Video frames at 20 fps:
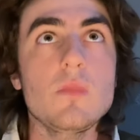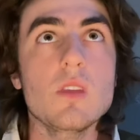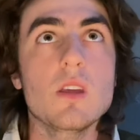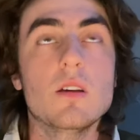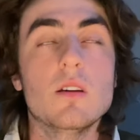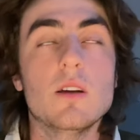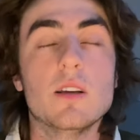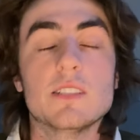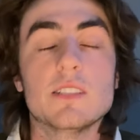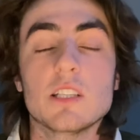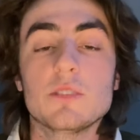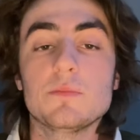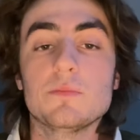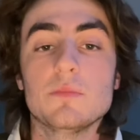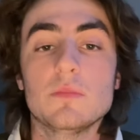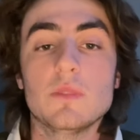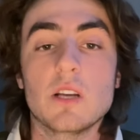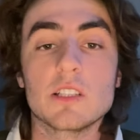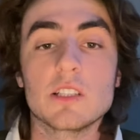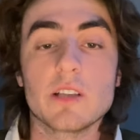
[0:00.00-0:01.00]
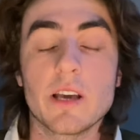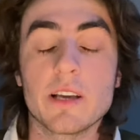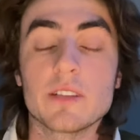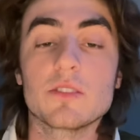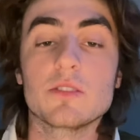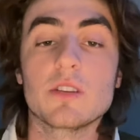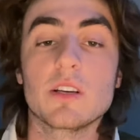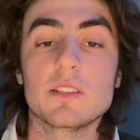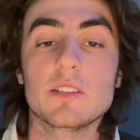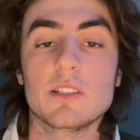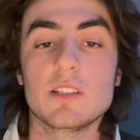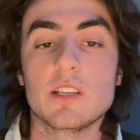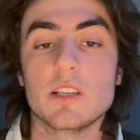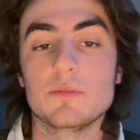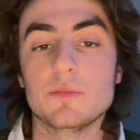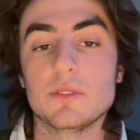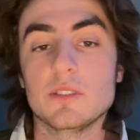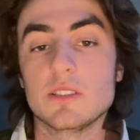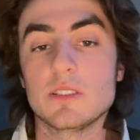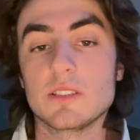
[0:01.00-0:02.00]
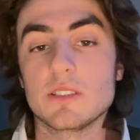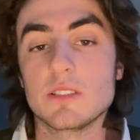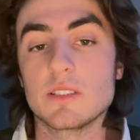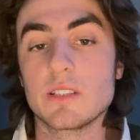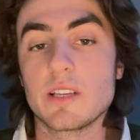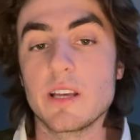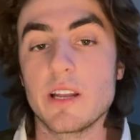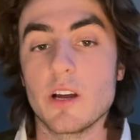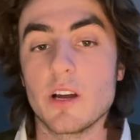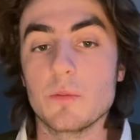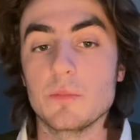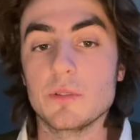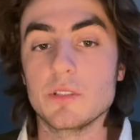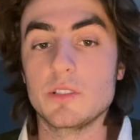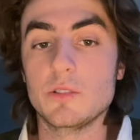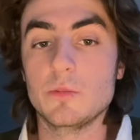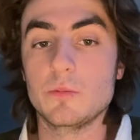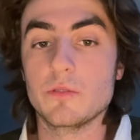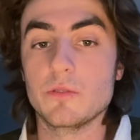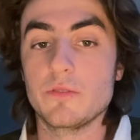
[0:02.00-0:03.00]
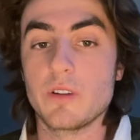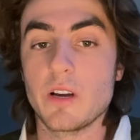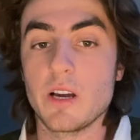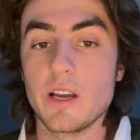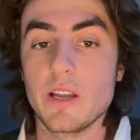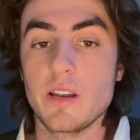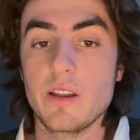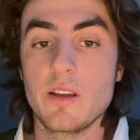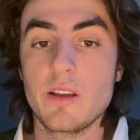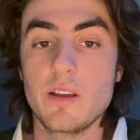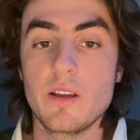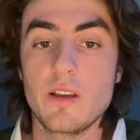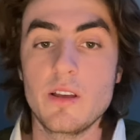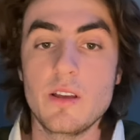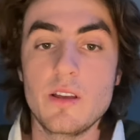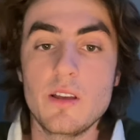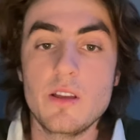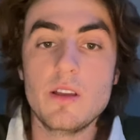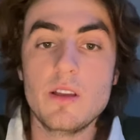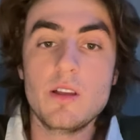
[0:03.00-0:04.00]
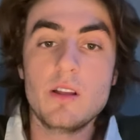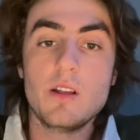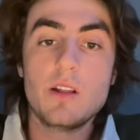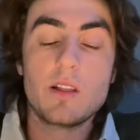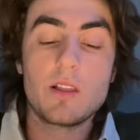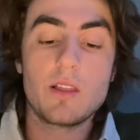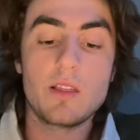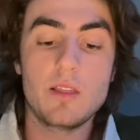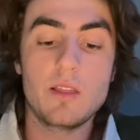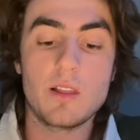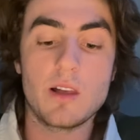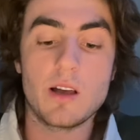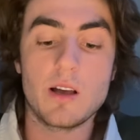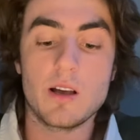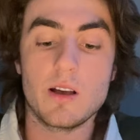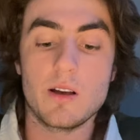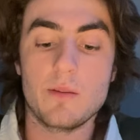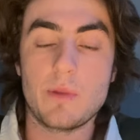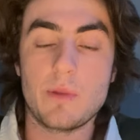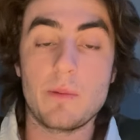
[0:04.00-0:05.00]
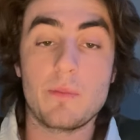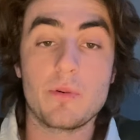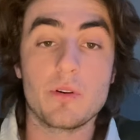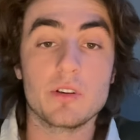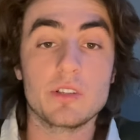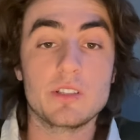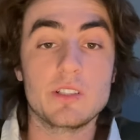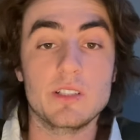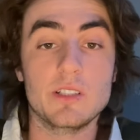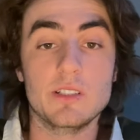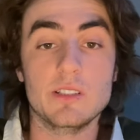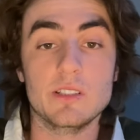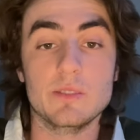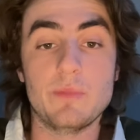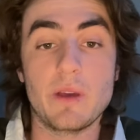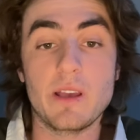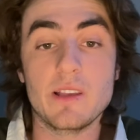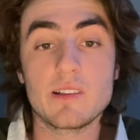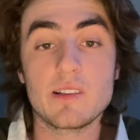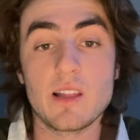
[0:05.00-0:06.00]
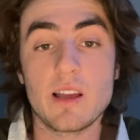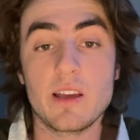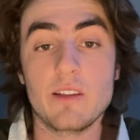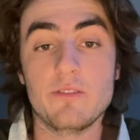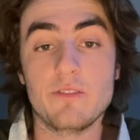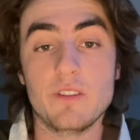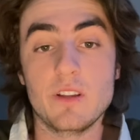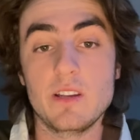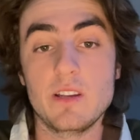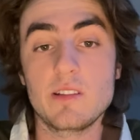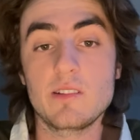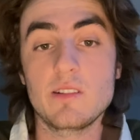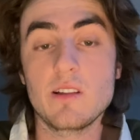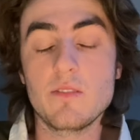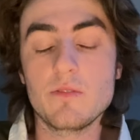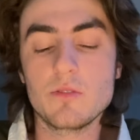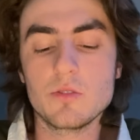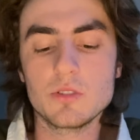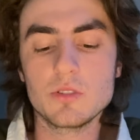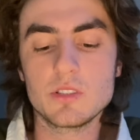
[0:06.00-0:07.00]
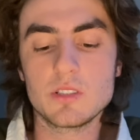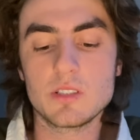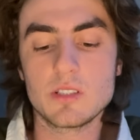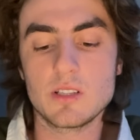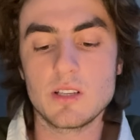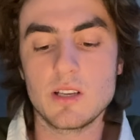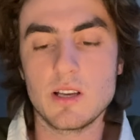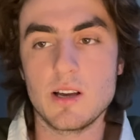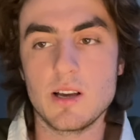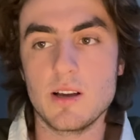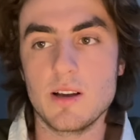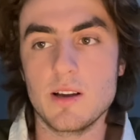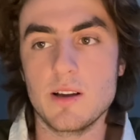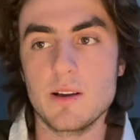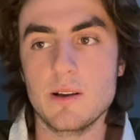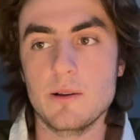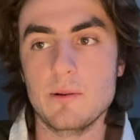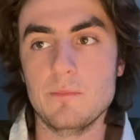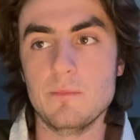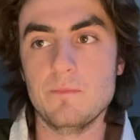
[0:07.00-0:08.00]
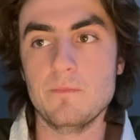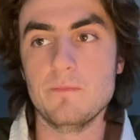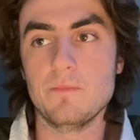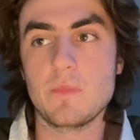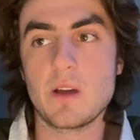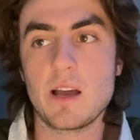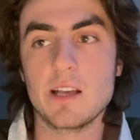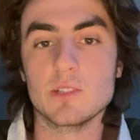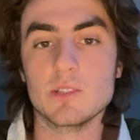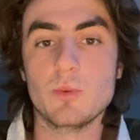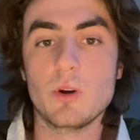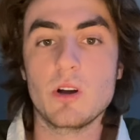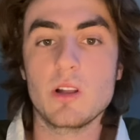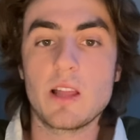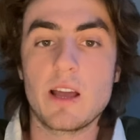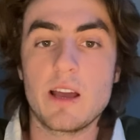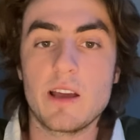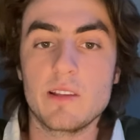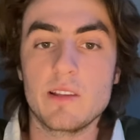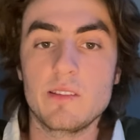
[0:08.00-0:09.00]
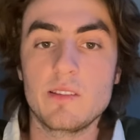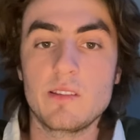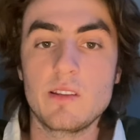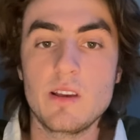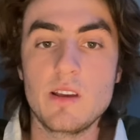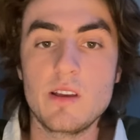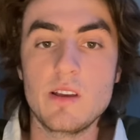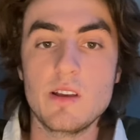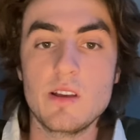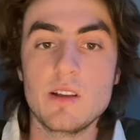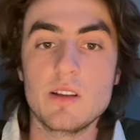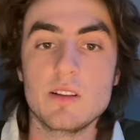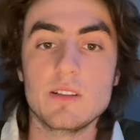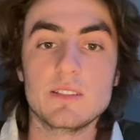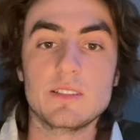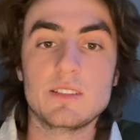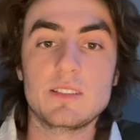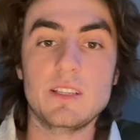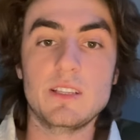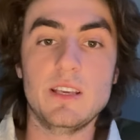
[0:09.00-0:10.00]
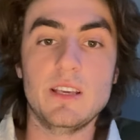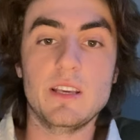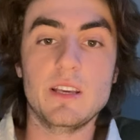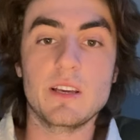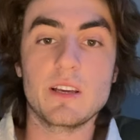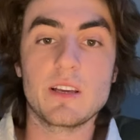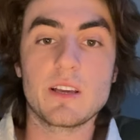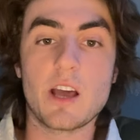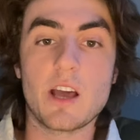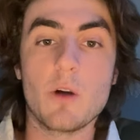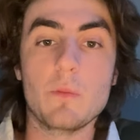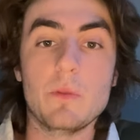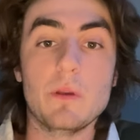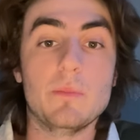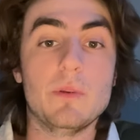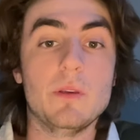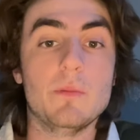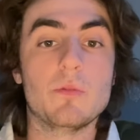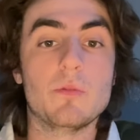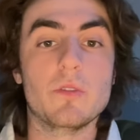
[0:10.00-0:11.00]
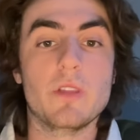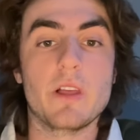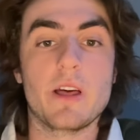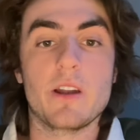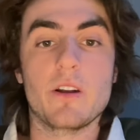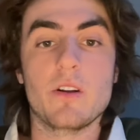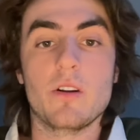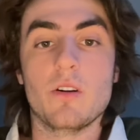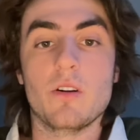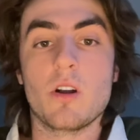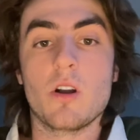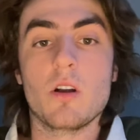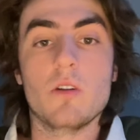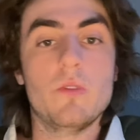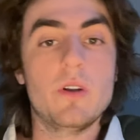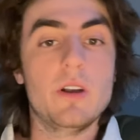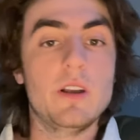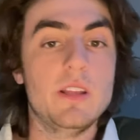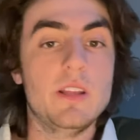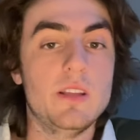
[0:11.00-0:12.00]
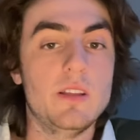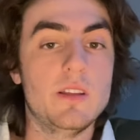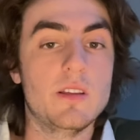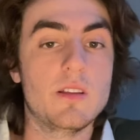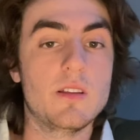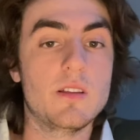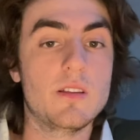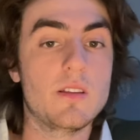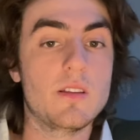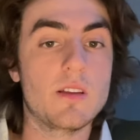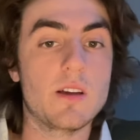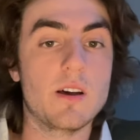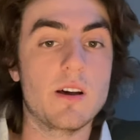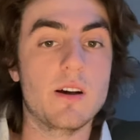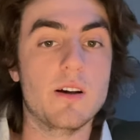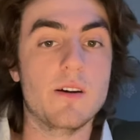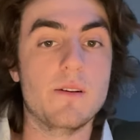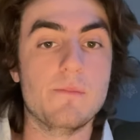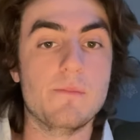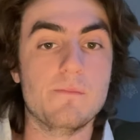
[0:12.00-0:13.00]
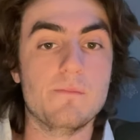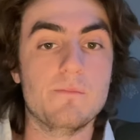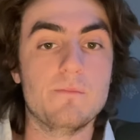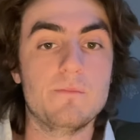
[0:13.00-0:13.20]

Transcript: exercise assessments can help us to provide a person's baseline fitness levels, as well as helping people that are already um,